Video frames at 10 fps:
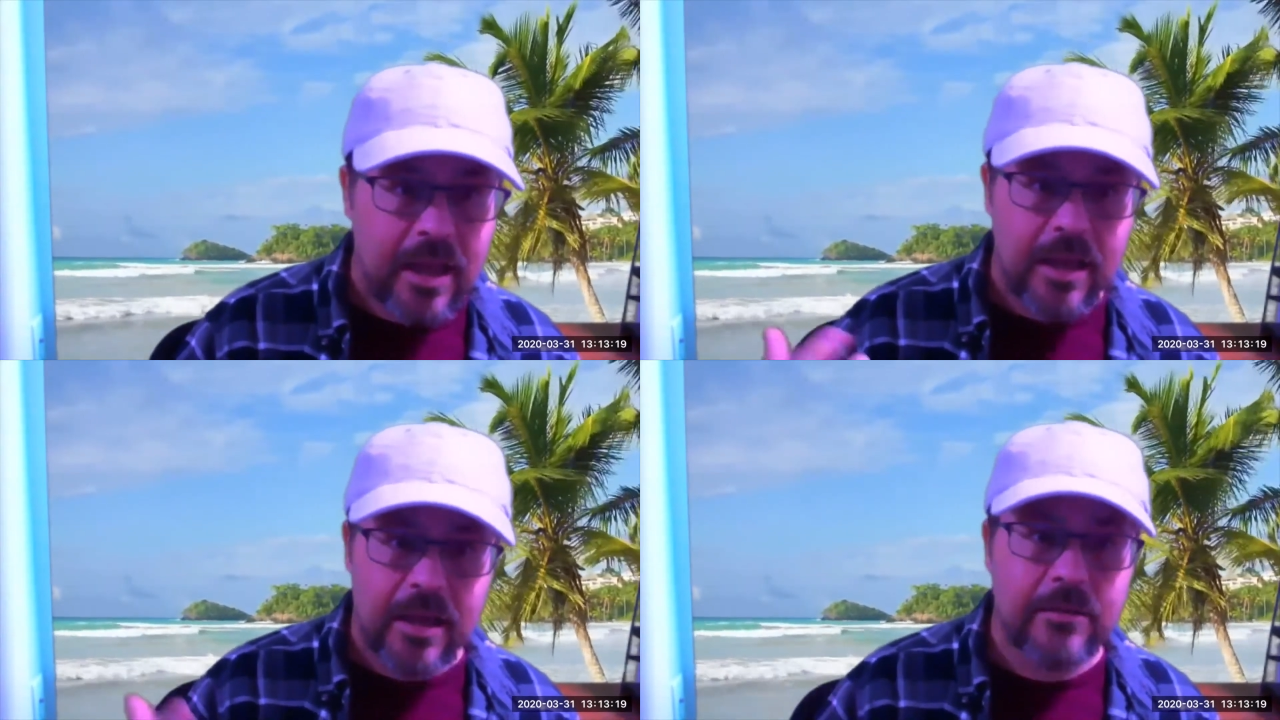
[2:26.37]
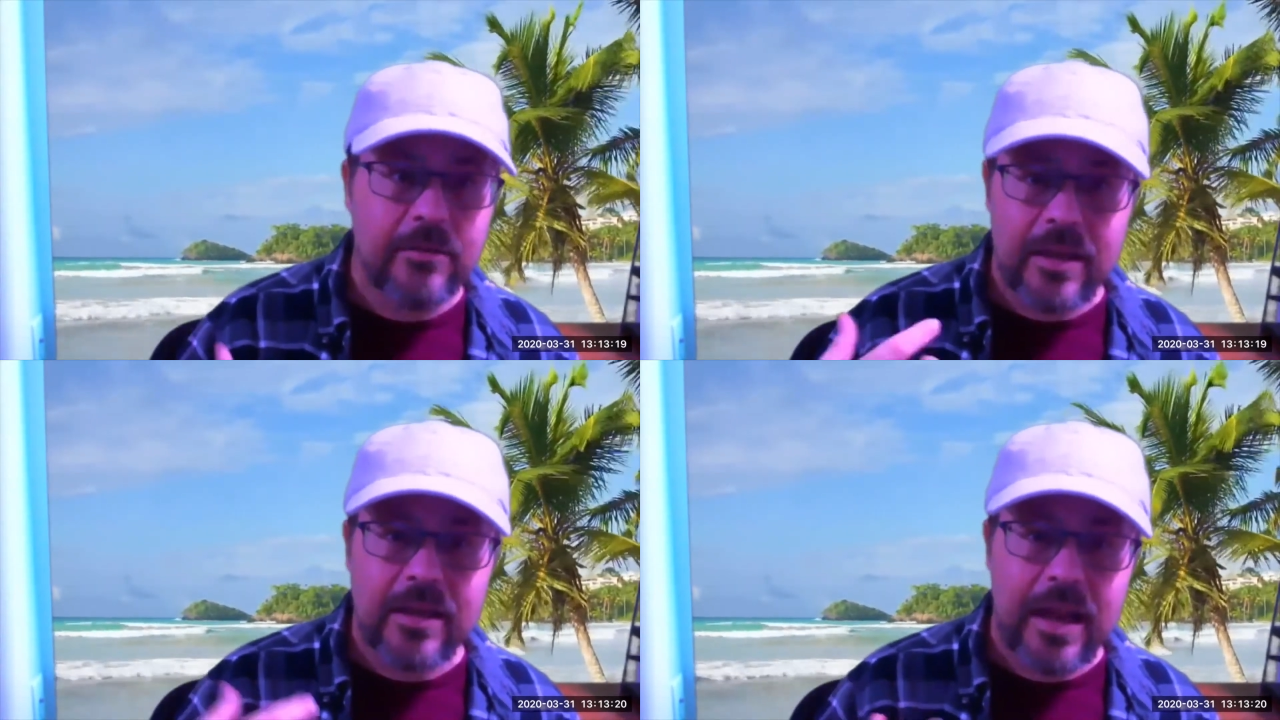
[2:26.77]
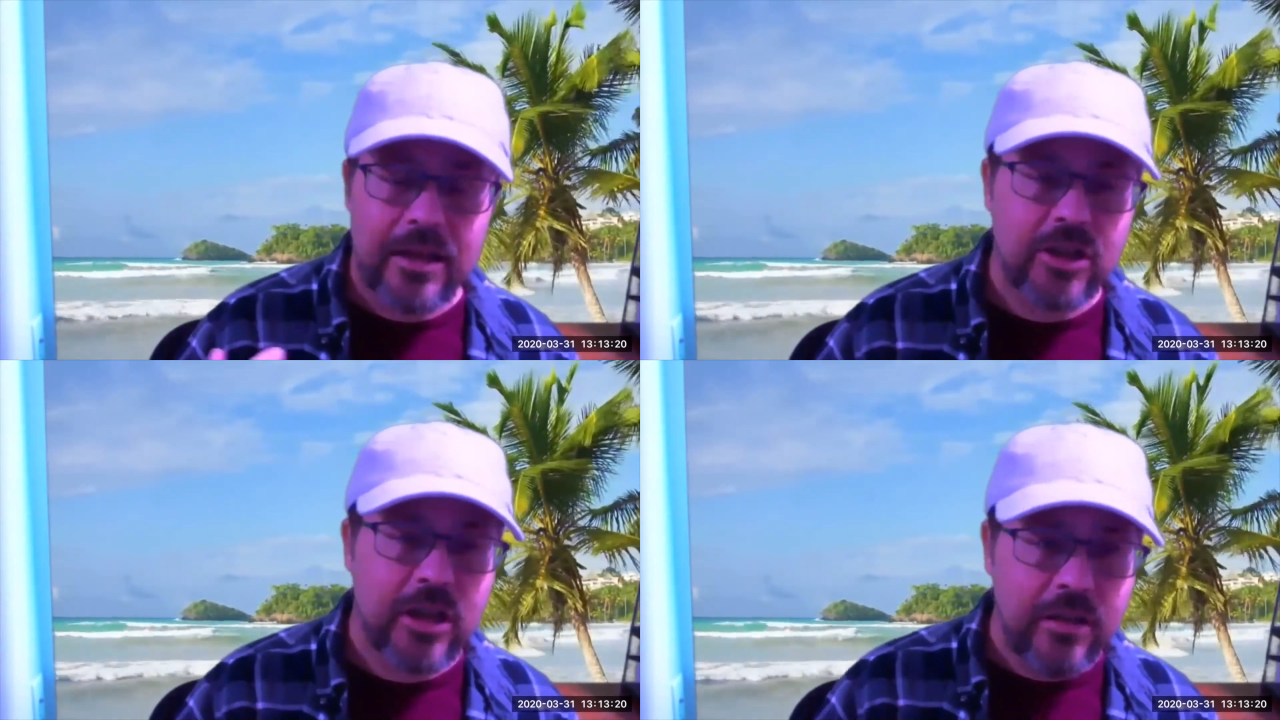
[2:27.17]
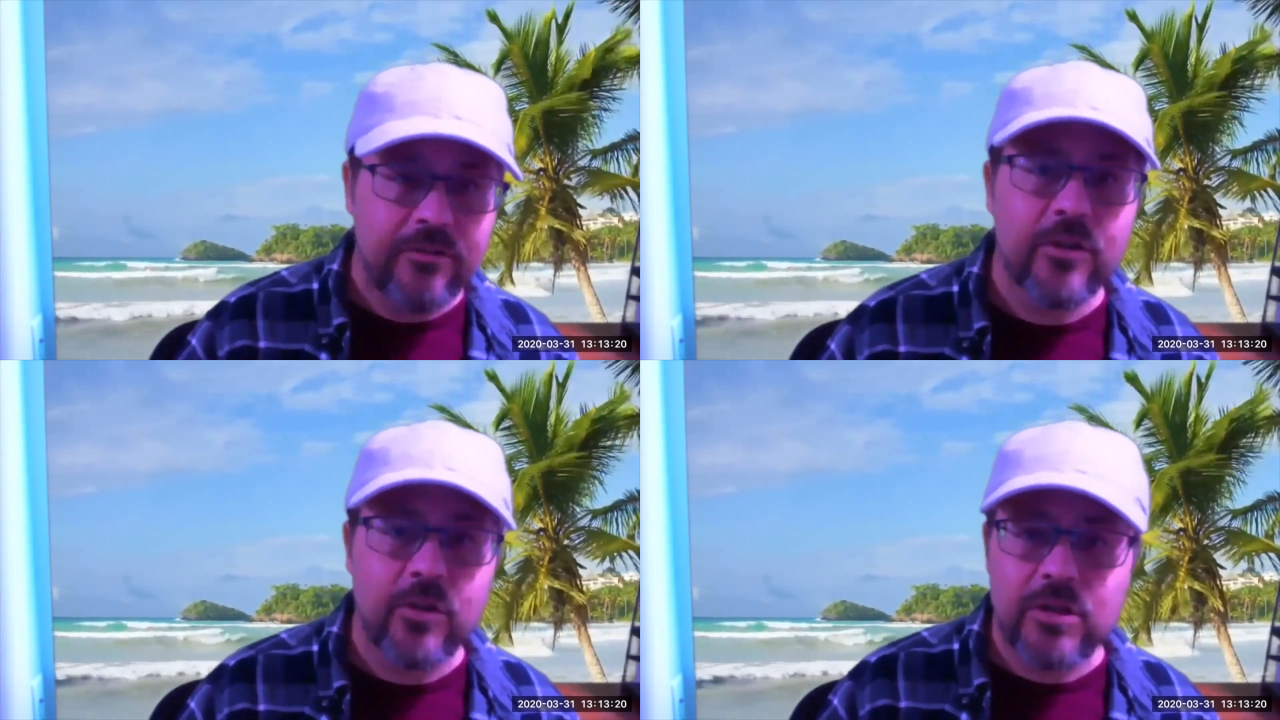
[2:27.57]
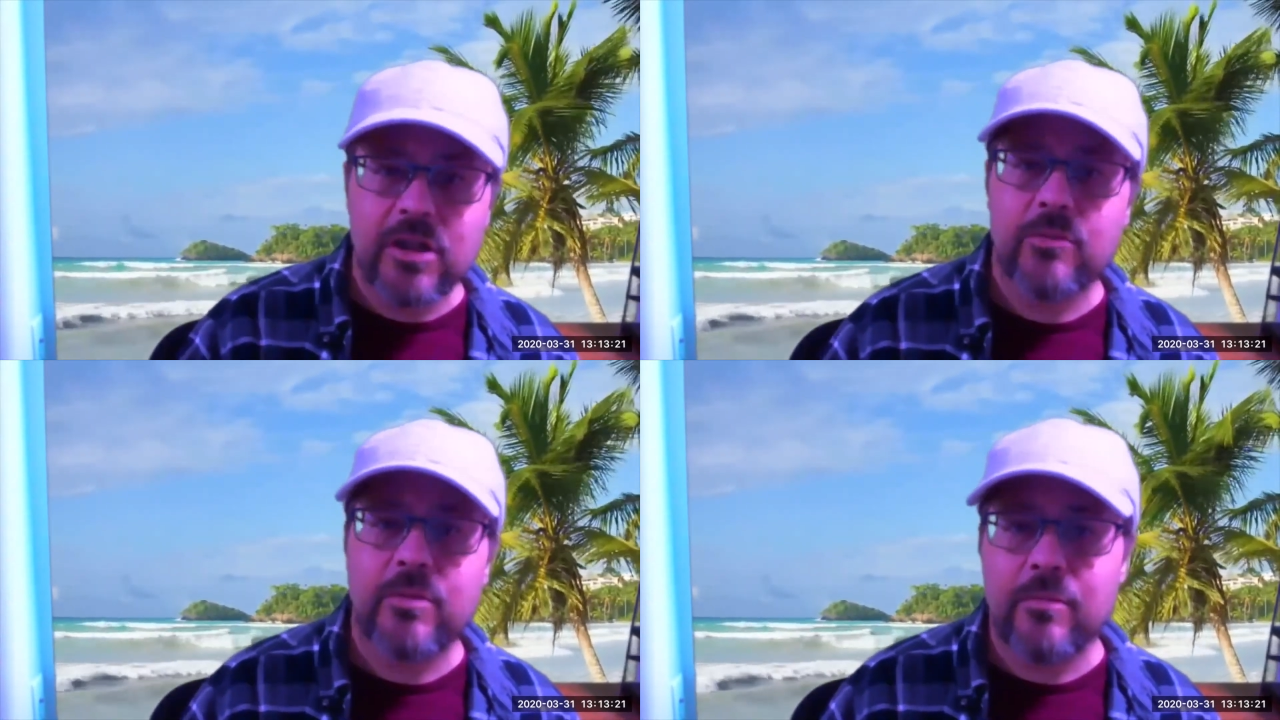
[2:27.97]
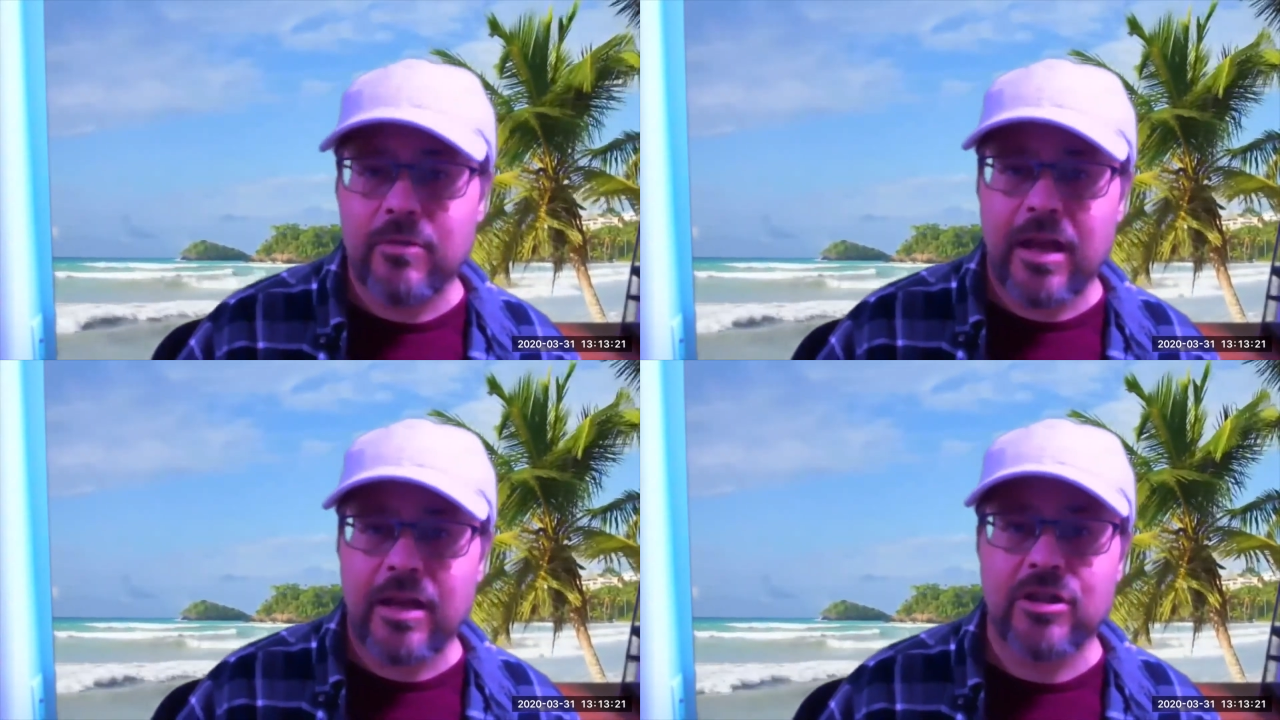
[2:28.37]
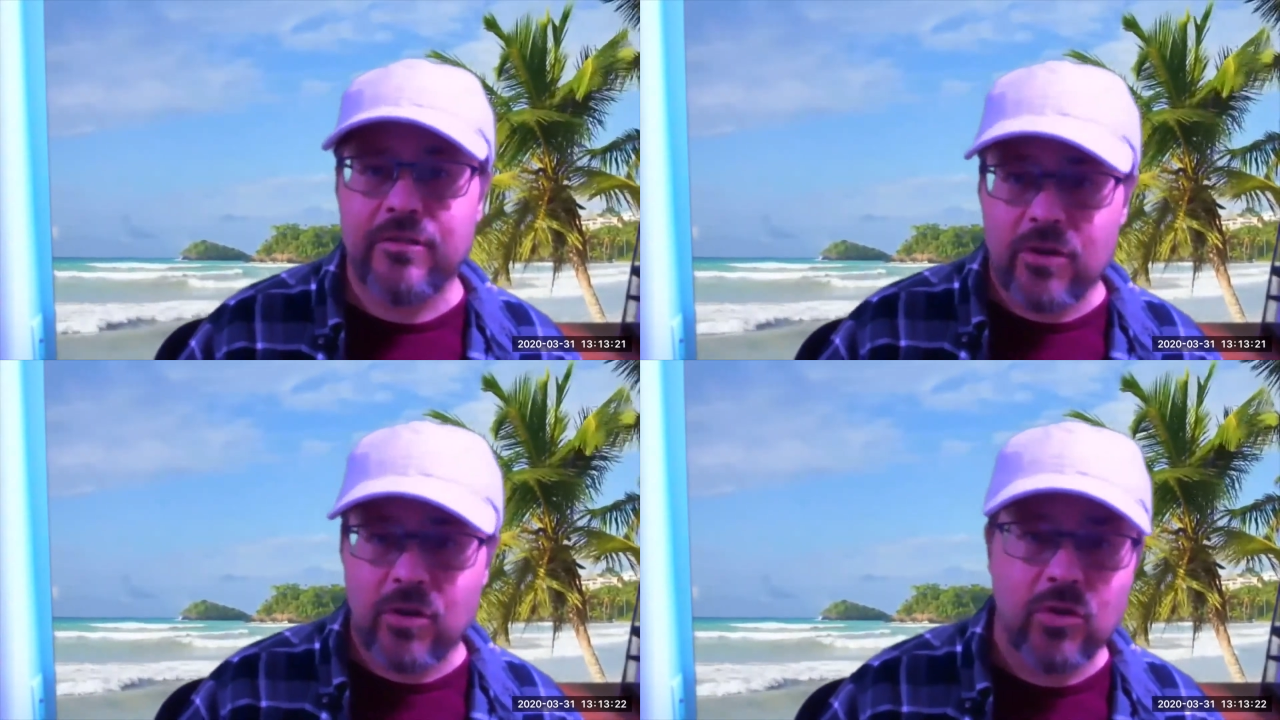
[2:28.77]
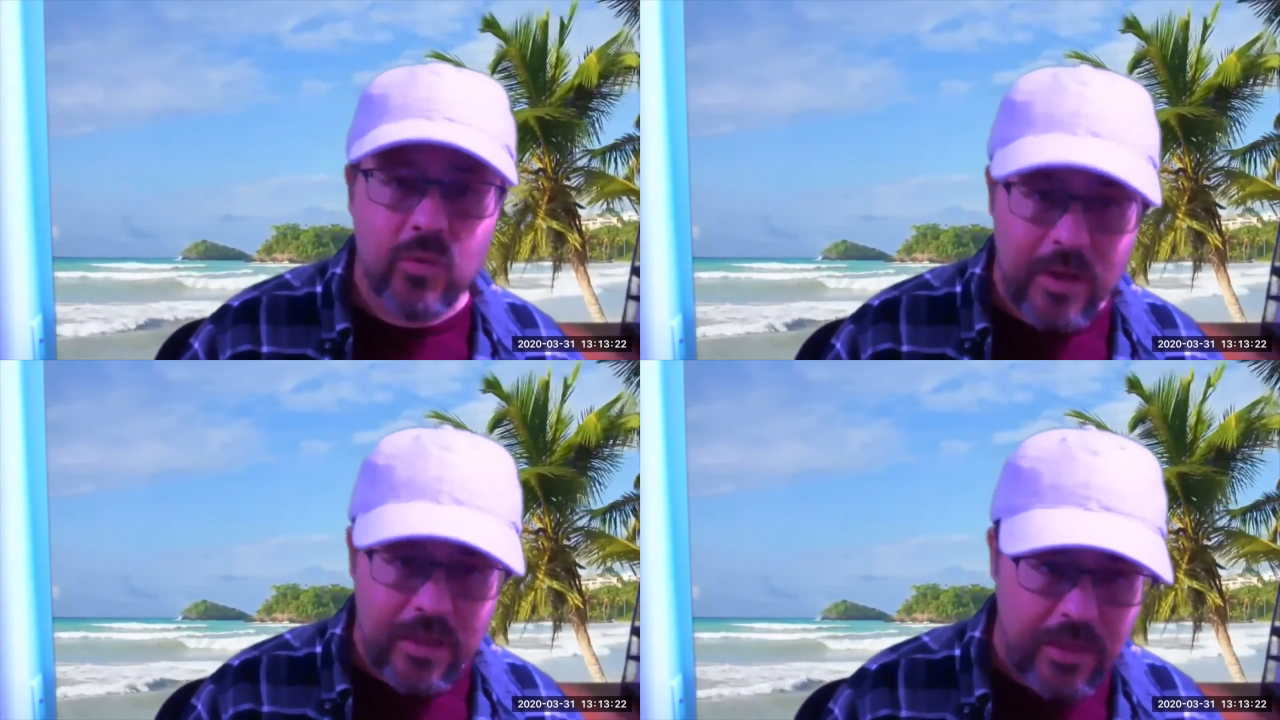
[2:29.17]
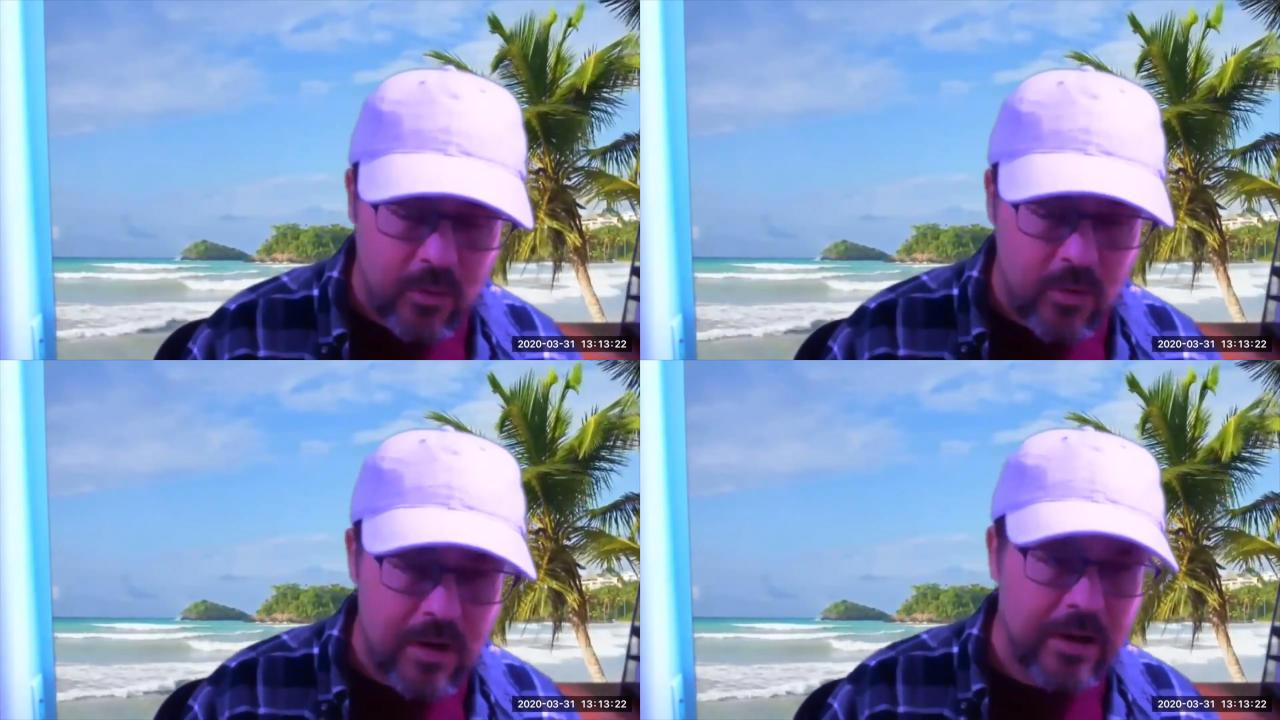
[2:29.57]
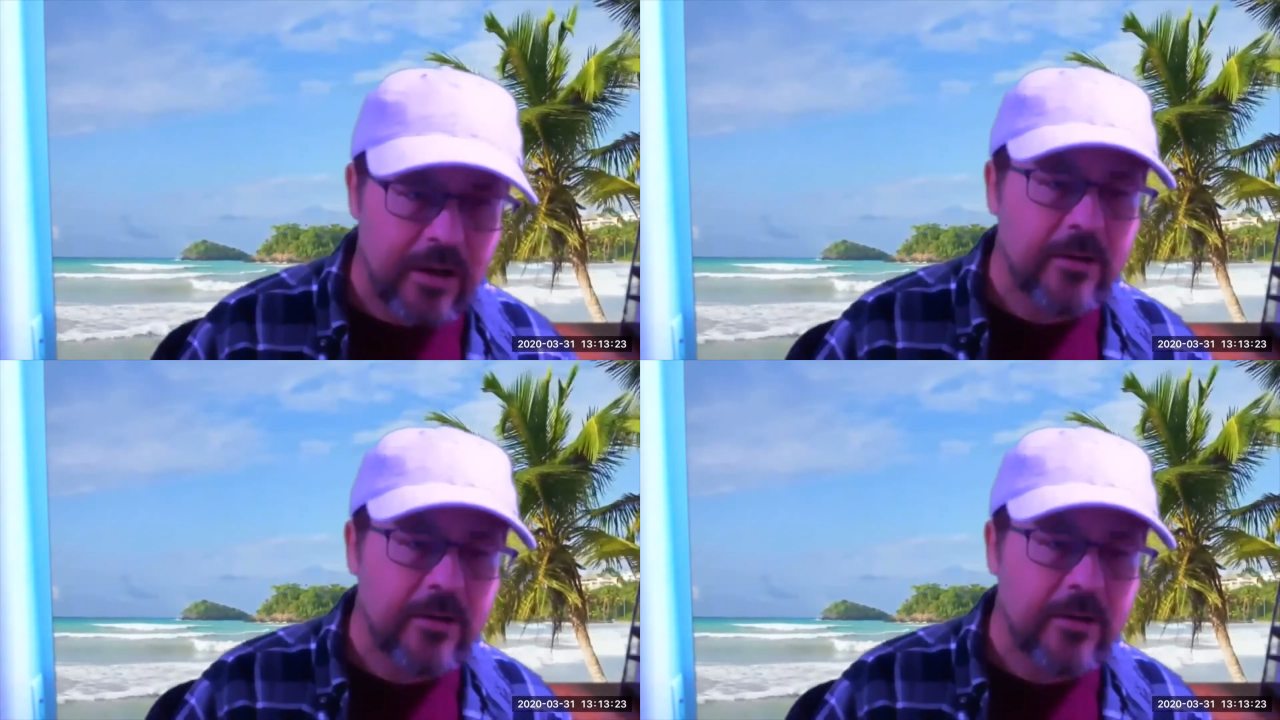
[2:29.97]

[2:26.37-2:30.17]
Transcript: and they could actually influence other people to actually vote the way that they wanted.